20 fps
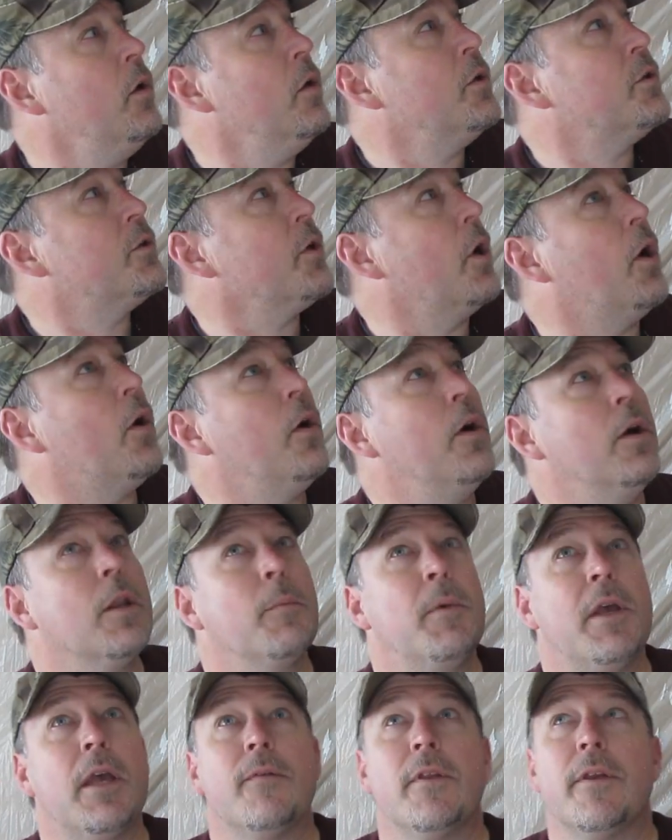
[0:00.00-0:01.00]
So let
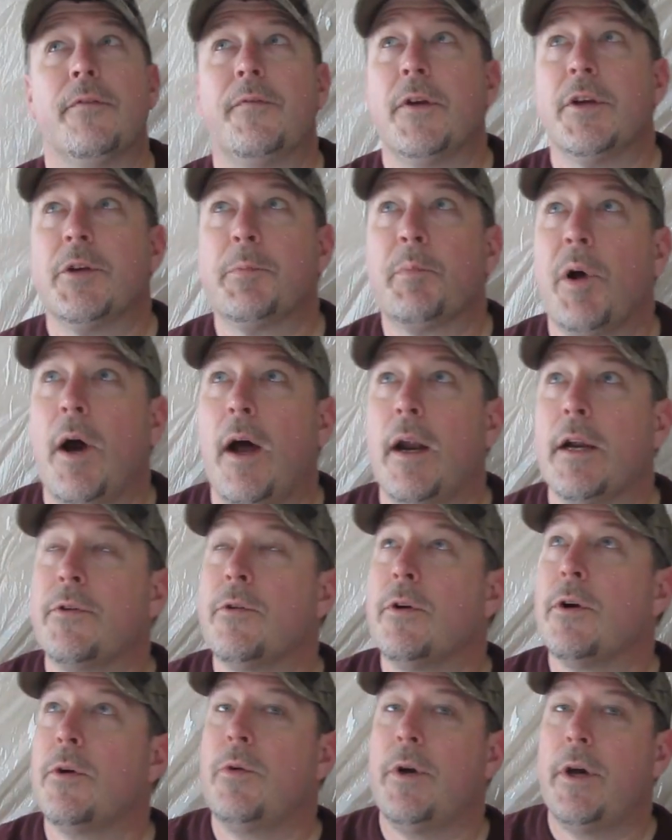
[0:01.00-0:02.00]
me give you the finished product
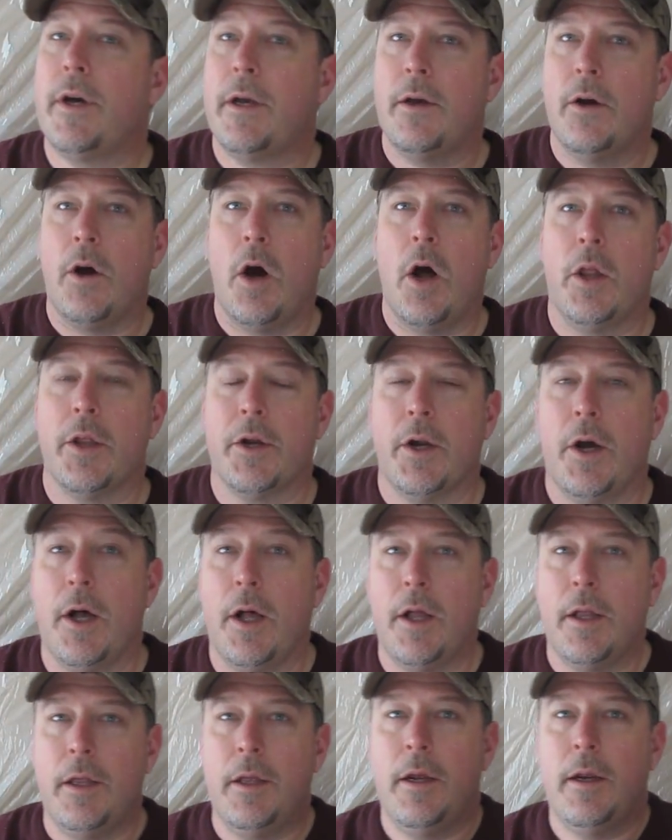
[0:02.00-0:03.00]
real quick. All in
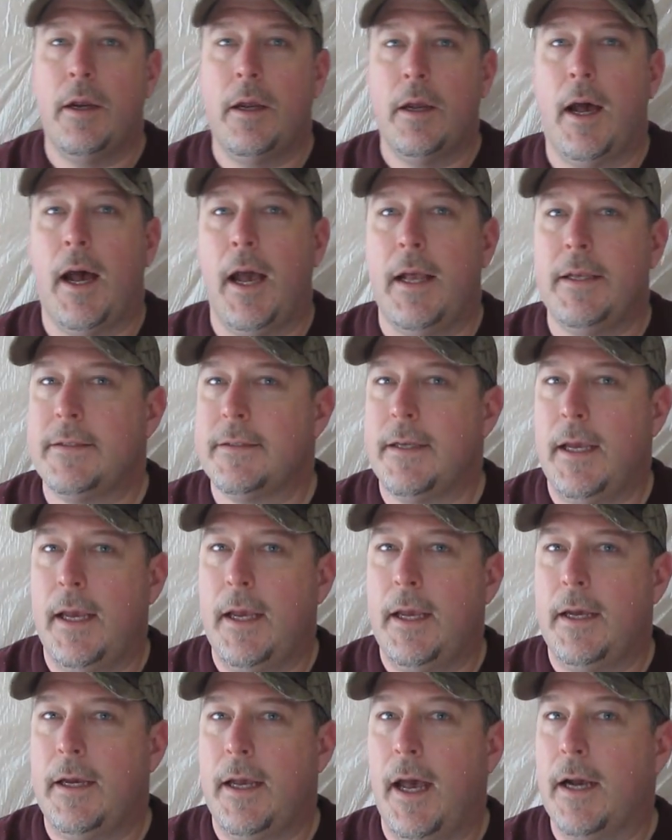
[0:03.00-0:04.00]
all, I
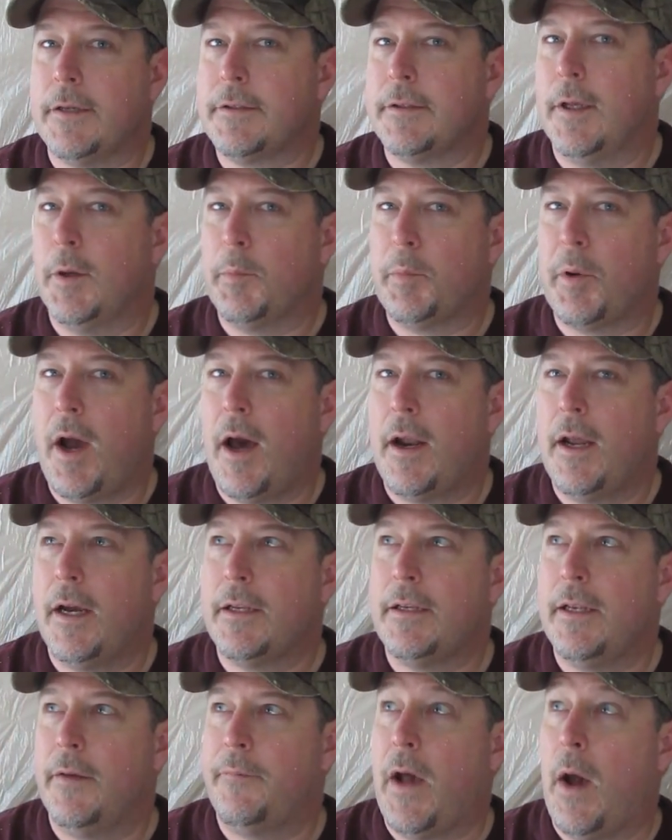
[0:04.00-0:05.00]
say excellent
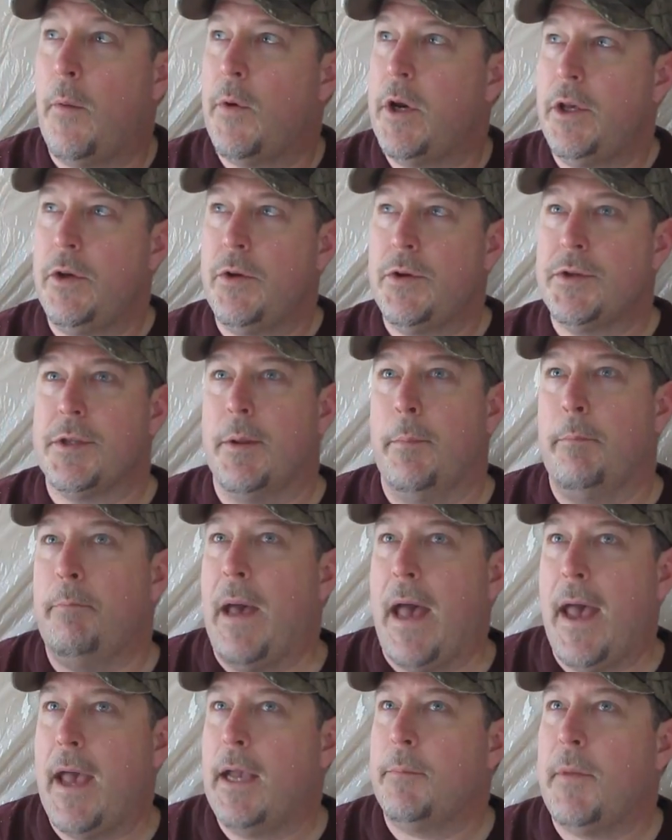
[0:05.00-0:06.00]
product. If I would have used the
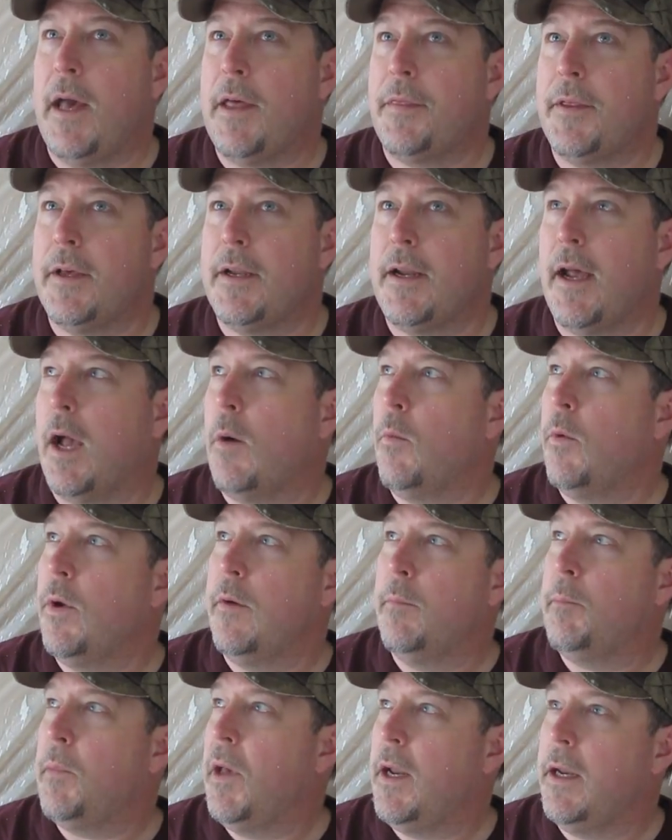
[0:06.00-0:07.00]
bag method, I would
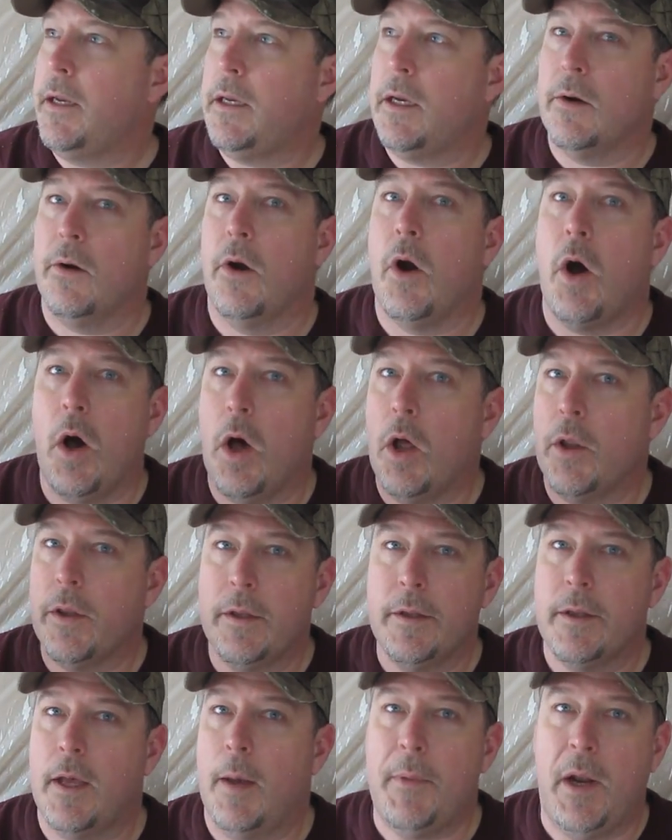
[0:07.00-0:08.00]
have been in here
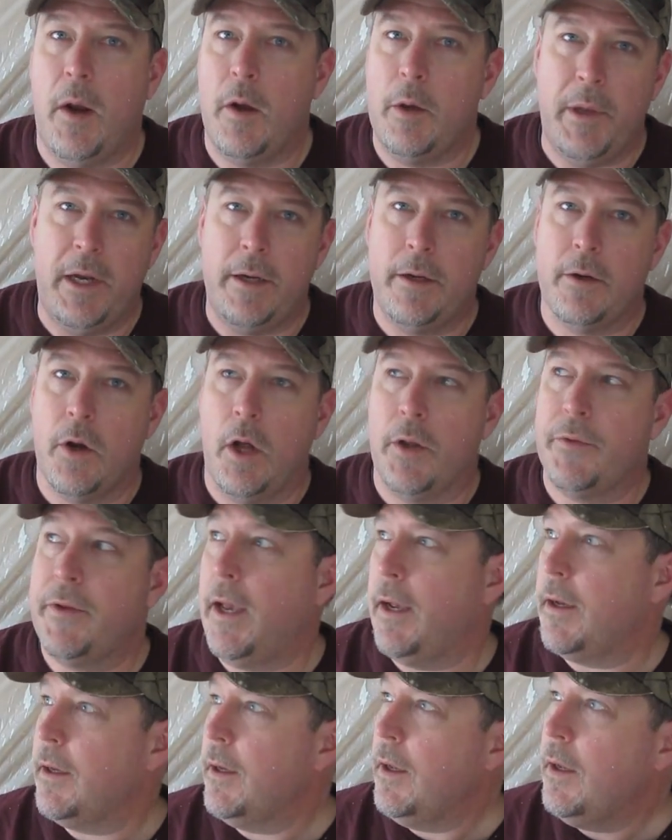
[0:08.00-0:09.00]
all, I mean, I would have been here all
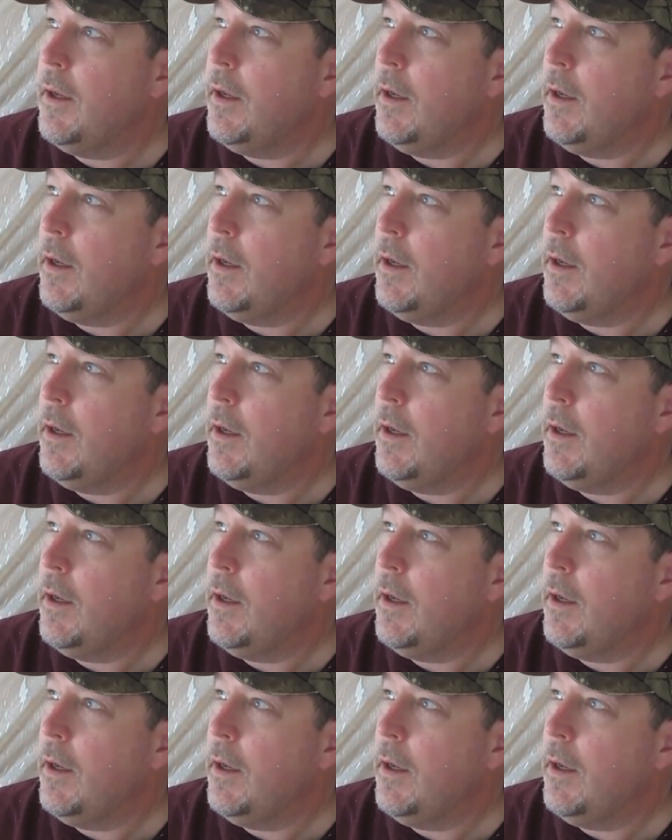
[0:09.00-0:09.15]
day.